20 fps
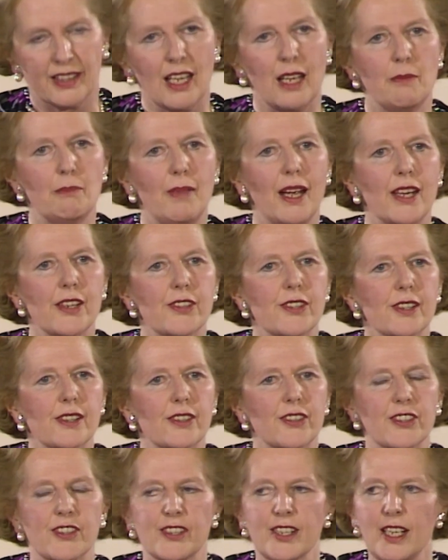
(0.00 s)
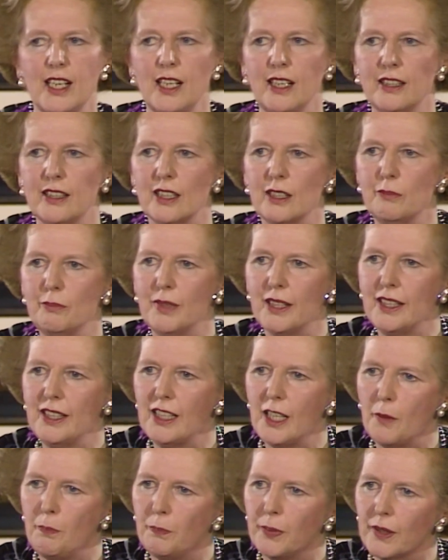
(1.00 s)
they may succeed in
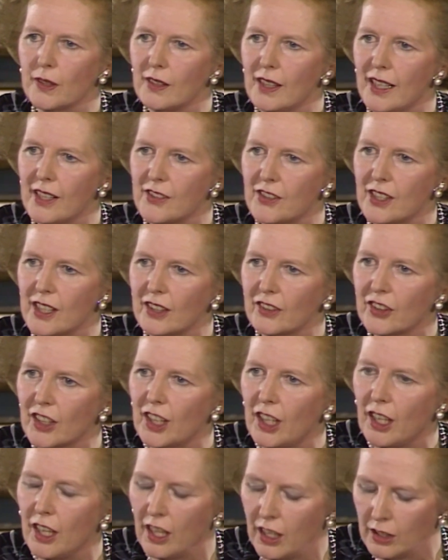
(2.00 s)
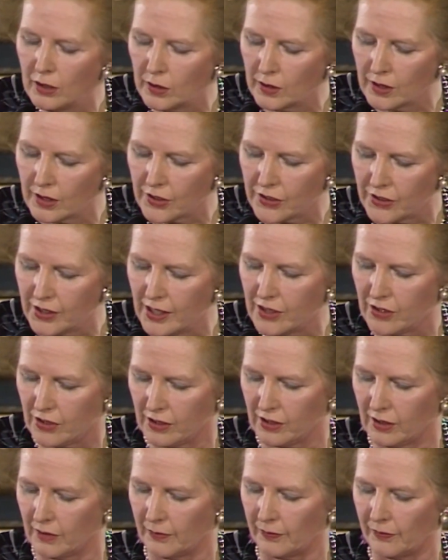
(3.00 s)
manipulating the whole
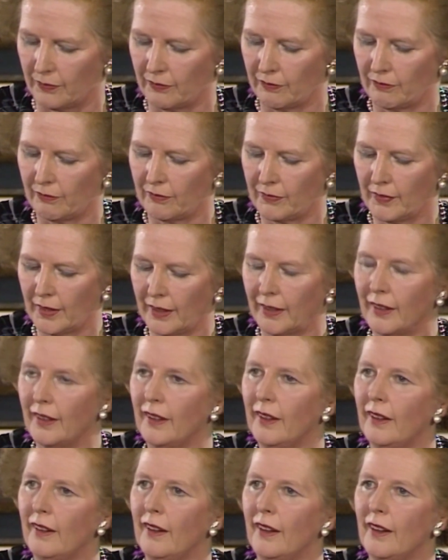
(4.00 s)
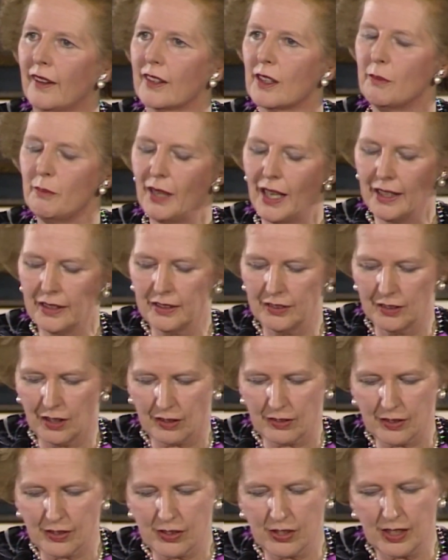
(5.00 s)
system. The
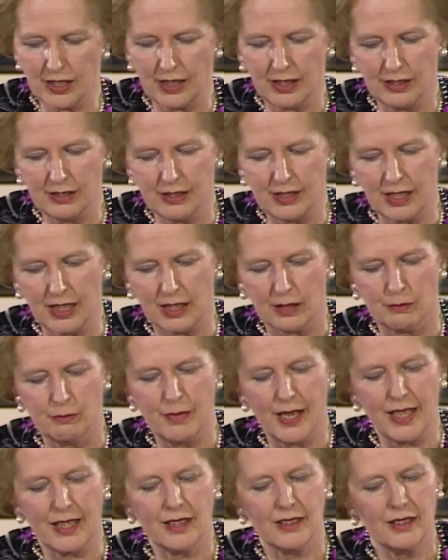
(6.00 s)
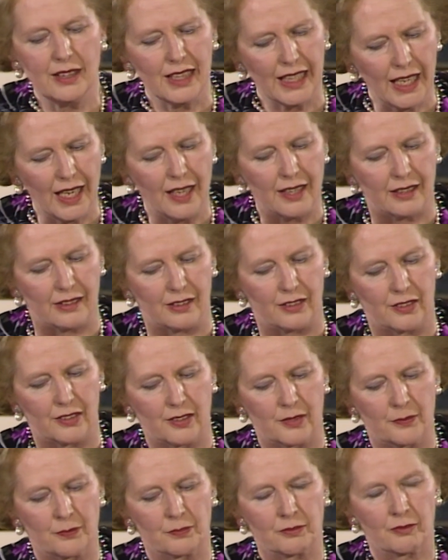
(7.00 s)
minority, indeed, may in the
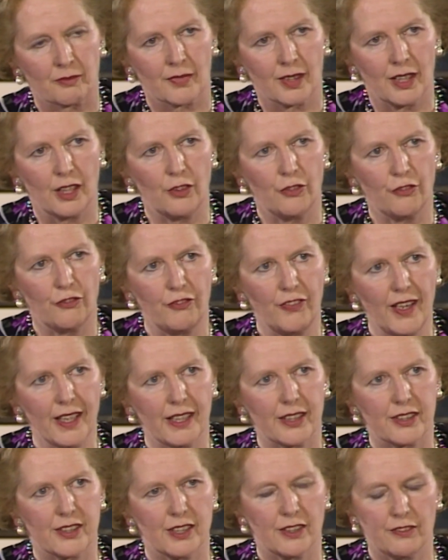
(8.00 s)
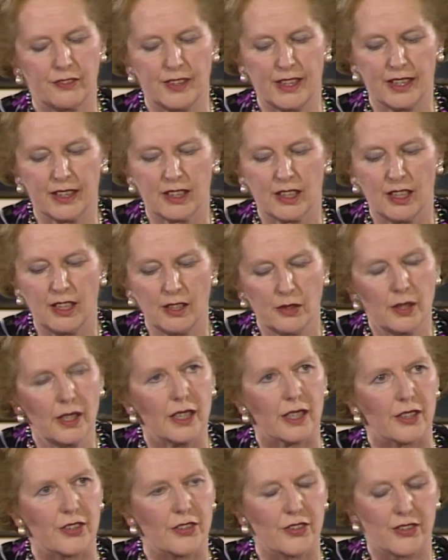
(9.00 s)
end effectively
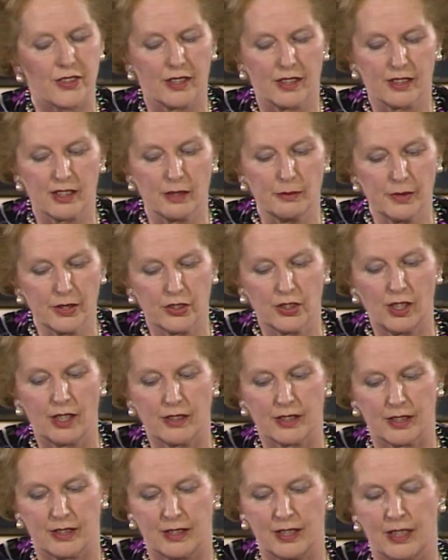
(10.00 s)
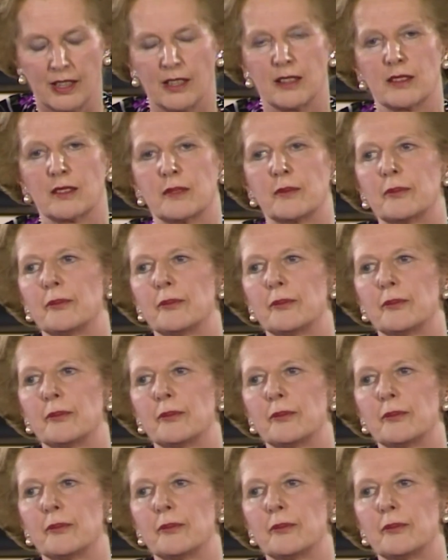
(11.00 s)
coerce the majority.